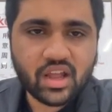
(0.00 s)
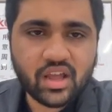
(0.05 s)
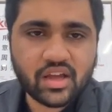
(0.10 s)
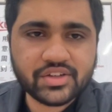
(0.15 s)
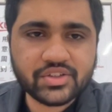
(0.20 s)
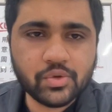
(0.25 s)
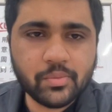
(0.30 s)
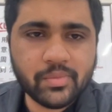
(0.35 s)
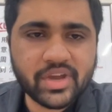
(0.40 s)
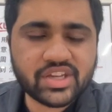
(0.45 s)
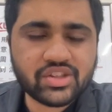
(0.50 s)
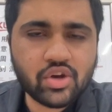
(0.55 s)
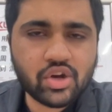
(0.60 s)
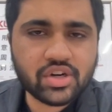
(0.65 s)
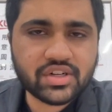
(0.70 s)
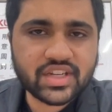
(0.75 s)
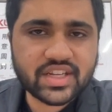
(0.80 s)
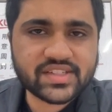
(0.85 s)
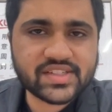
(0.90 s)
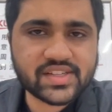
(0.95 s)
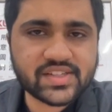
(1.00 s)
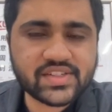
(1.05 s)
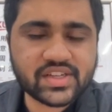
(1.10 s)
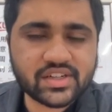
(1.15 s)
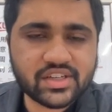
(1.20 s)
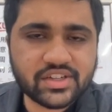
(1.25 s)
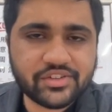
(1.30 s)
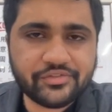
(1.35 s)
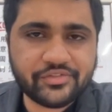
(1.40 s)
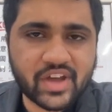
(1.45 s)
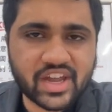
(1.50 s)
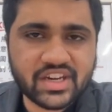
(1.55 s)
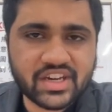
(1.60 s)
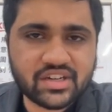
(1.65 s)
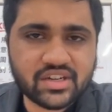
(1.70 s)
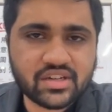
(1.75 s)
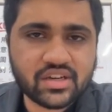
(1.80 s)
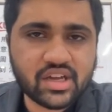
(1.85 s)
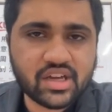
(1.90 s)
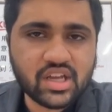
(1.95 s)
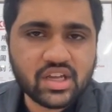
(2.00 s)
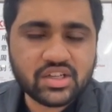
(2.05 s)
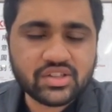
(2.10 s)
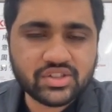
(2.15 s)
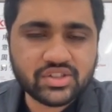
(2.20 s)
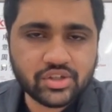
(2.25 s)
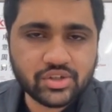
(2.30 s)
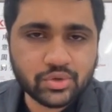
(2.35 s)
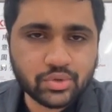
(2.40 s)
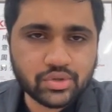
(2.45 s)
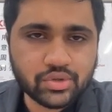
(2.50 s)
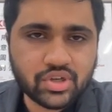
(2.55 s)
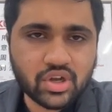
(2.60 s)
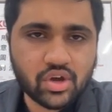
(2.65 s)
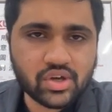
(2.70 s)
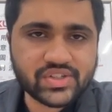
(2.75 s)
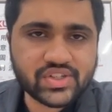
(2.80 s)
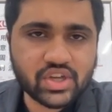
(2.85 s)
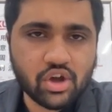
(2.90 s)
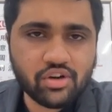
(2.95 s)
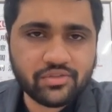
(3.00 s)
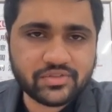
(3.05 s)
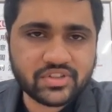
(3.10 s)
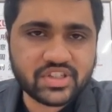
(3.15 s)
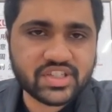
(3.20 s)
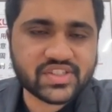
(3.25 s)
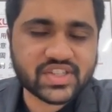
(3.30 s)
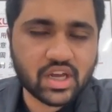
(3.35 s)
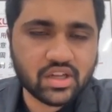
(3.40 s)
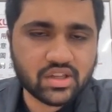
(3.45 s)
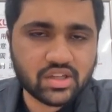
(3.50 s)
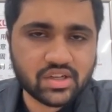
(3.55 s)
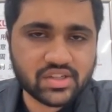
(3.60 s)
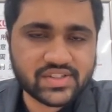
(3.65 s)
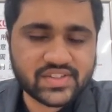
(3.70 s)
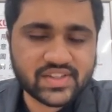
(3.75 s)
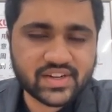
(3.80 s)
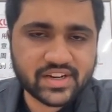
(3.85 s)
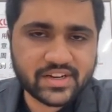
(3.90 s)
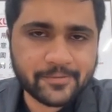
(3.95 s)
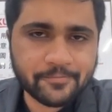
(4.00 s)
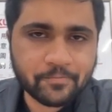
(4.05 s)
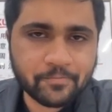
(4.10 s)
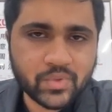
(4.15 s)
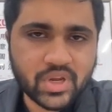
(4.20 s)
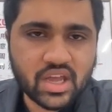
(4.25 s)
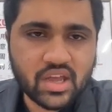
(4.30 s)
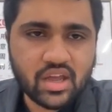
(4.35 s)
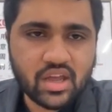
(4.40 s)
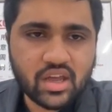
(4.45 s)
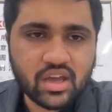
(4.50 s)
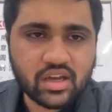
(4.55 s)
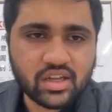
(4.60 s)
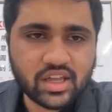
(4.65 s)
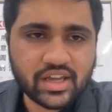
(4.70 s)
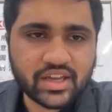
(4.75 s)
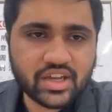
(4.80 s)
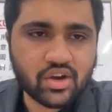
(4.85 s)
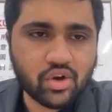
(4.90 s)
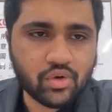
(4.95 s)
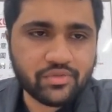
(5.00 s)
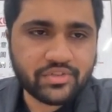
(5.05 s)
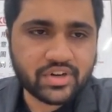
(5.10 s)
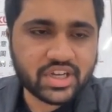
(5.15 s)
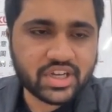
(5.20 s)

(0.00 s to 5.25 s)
you may not necessarily find the root cause of these alerts, right? Like over